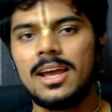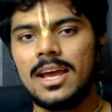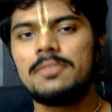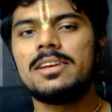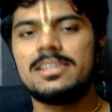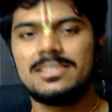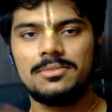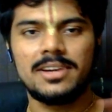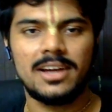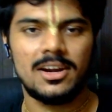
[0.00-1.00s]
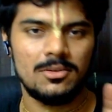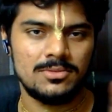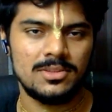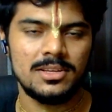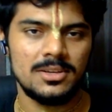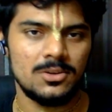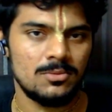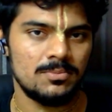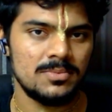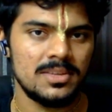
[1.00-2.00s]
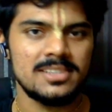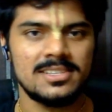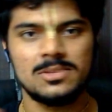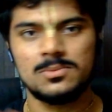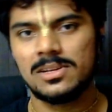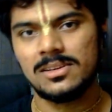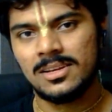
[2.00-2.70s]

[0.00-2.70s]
and various different kind of the things as well.